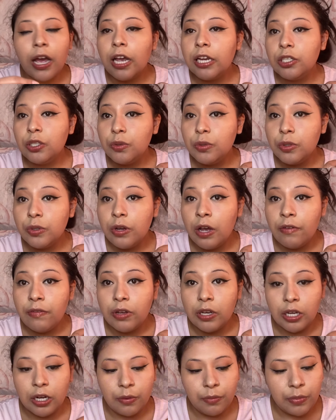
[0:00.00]
I do still have a
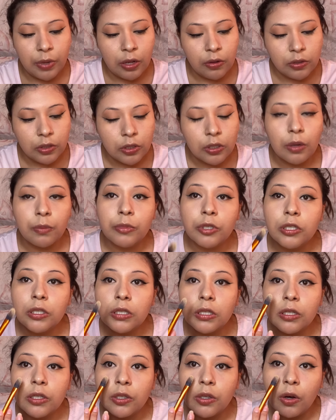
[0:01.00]
good amount, so I'm just
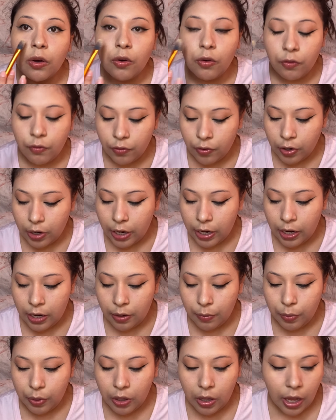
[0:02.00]
gonna go over and
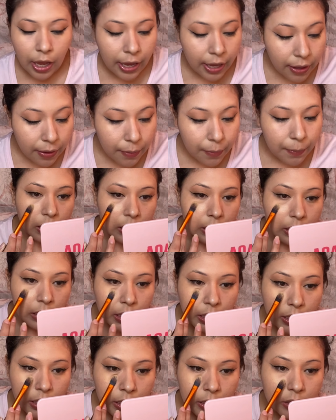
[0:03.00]
apply it and
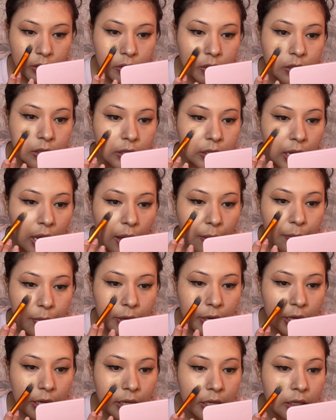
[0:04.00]
then just tap
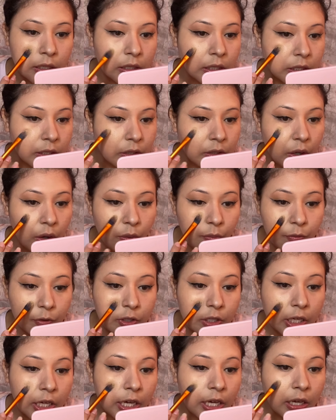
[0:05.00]
it in, and
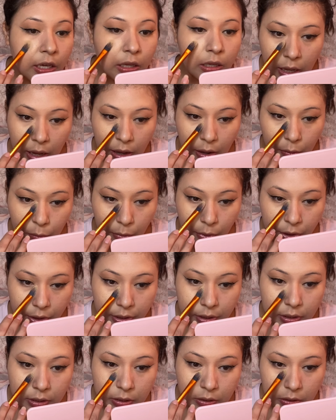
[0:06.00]
hopefully that
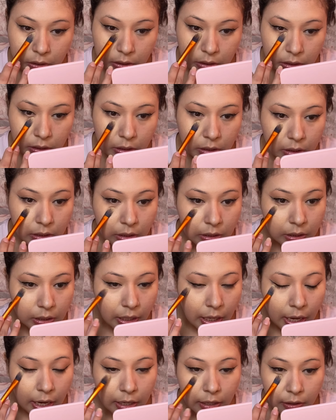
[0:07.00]
works.
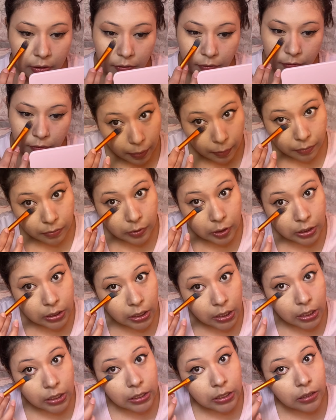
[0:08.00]
Kind of. I'm just
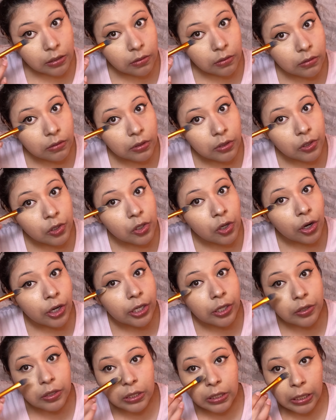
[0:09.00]
gonna start
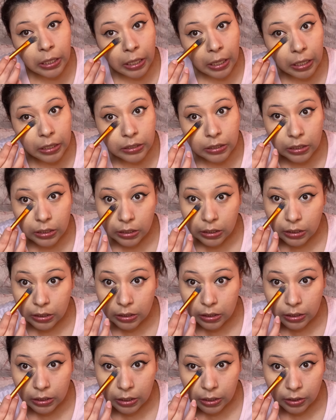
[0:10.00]
using it as a
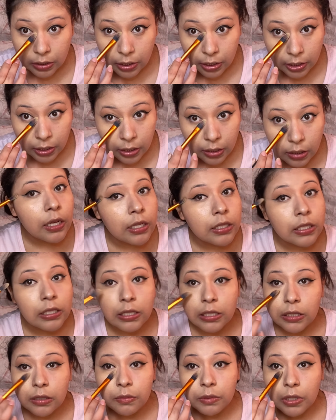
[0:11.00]
concealer because it
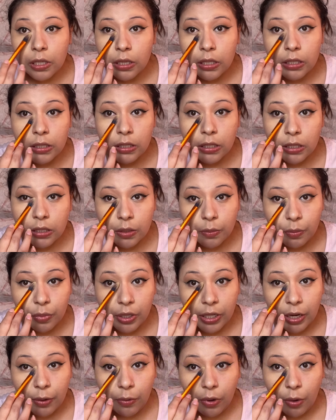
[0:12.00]
seems that this doesn't
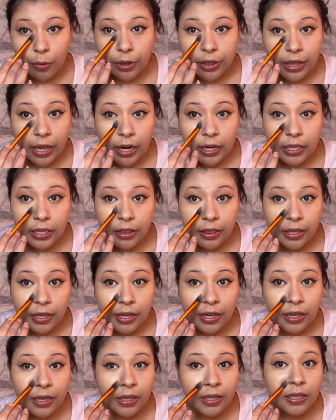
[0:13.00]
play well with
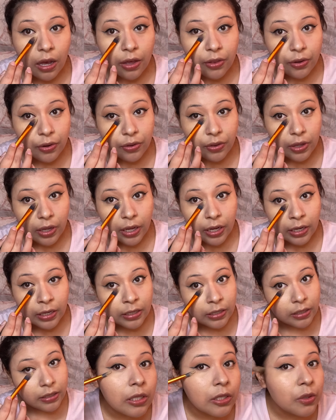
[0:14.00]
anything other
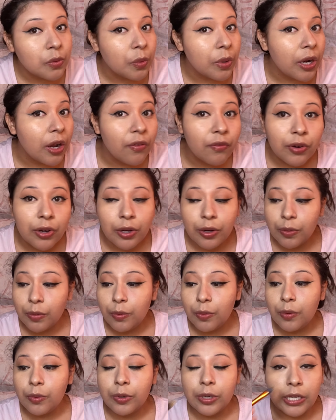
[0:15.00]
than just whatever you
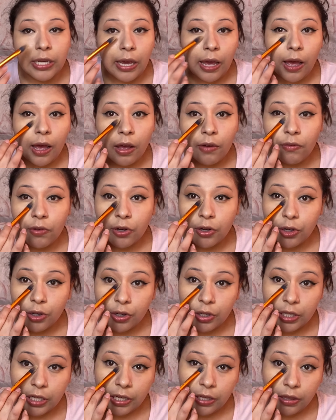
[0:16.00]
already have
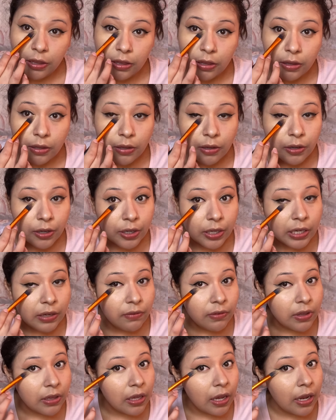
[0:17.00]
underneath, or
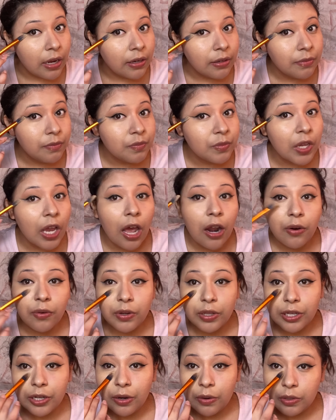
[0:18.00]
even then. I don't
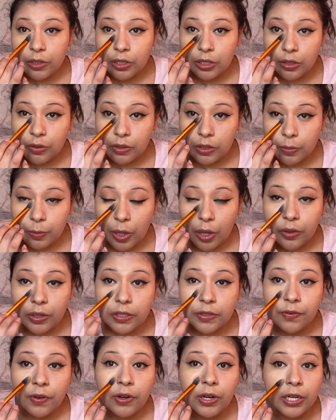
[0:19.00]
really know what to do about
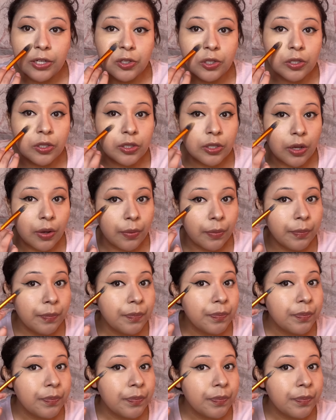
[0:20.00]
this foundation, so